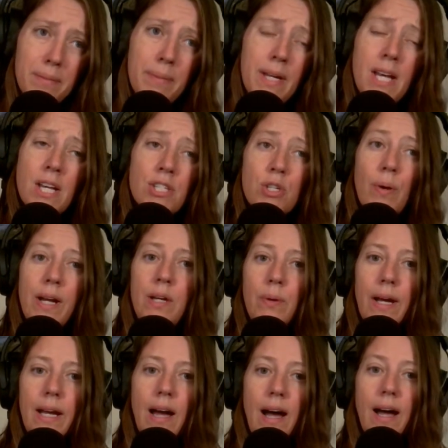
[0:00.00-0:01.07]
So
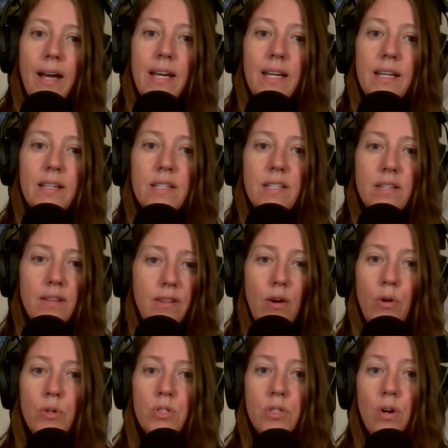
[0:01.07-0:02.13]
anyway,
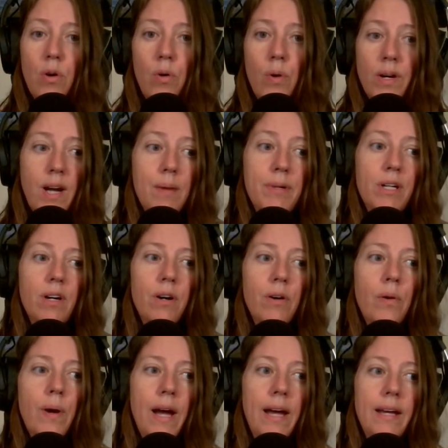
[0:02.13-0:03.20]
those come and
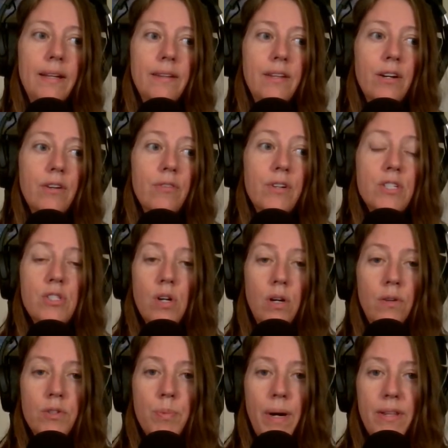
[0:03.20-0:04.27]
go, and they're
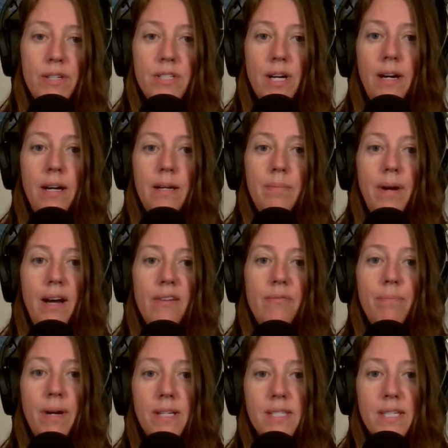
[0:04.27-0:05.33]
resolved by the time
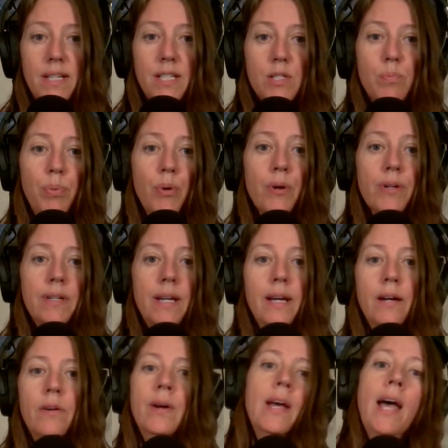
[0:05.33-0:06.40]
my son is born
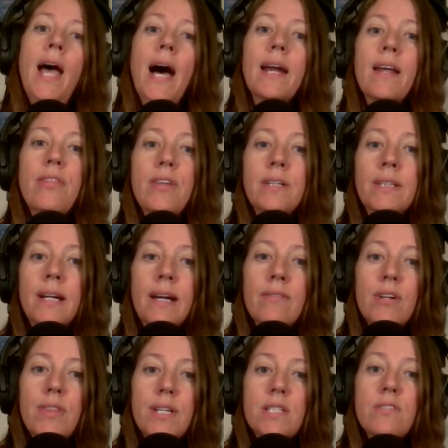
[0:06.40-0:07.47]
now, and I think that
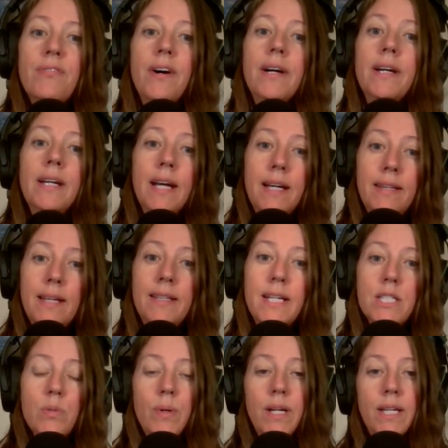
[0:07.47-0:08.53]
everything's fine. And then
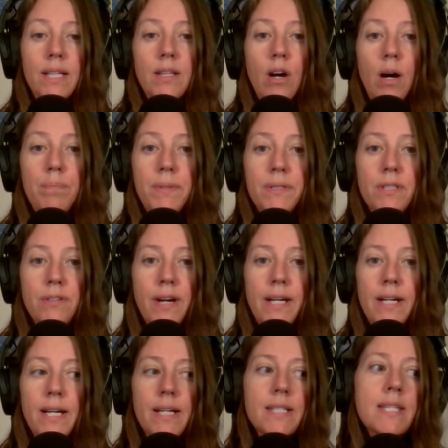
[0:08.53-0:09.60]
that's when I get the optic
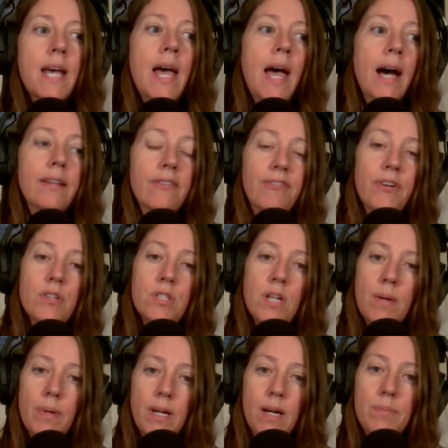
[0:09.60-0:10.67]
neuritis. And the first time
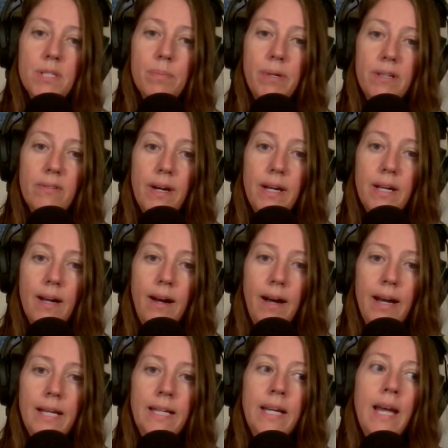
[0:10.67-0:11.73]
it comes in my right
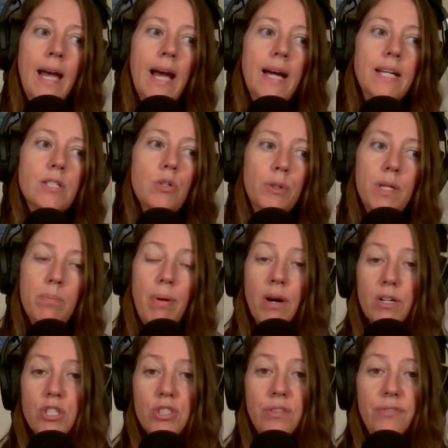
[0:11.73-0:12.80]
eye, and it's only
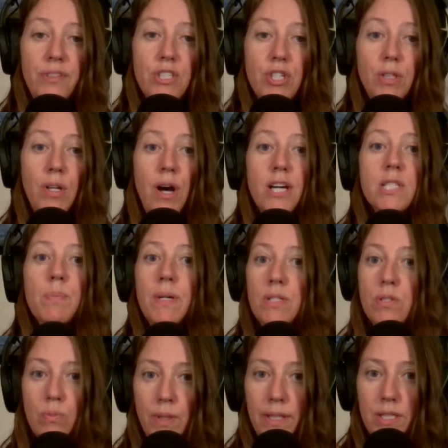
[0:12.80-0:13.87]
partial vision loss, but it's
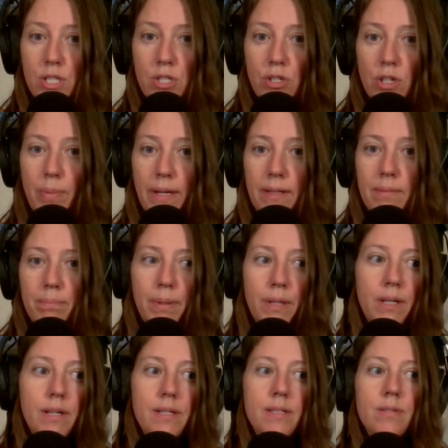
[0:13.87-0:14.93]
really disturbing
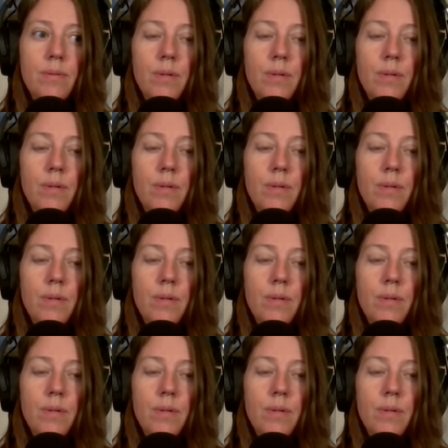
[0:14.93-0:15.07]
because